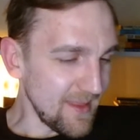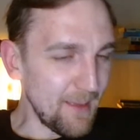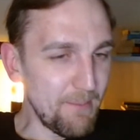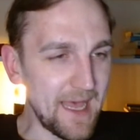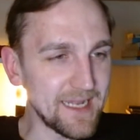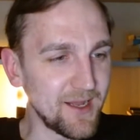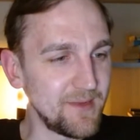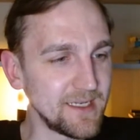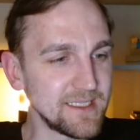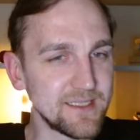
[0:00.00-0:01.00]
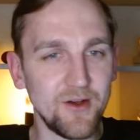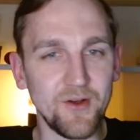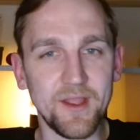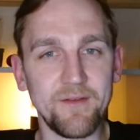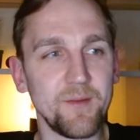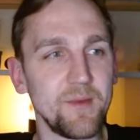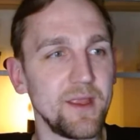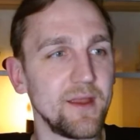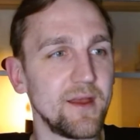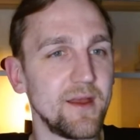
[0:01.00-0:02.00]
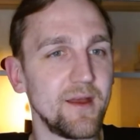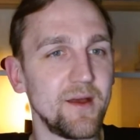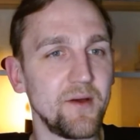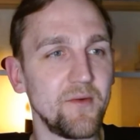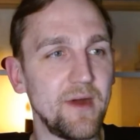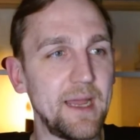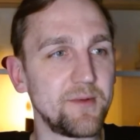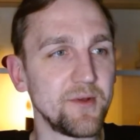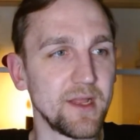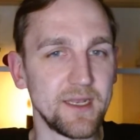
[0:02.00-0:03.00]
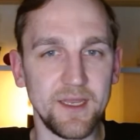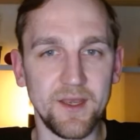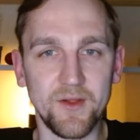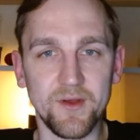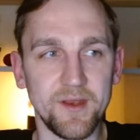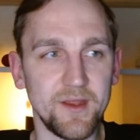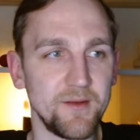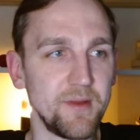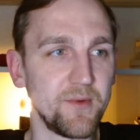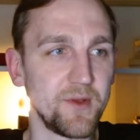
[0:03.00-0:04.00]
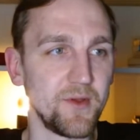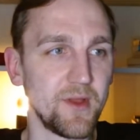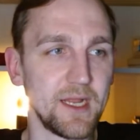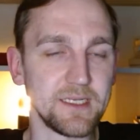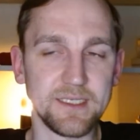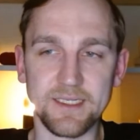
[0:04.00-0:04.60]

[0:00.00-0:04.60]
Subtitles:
bad comments. It's all giving me a vibe to continue and be with you guys.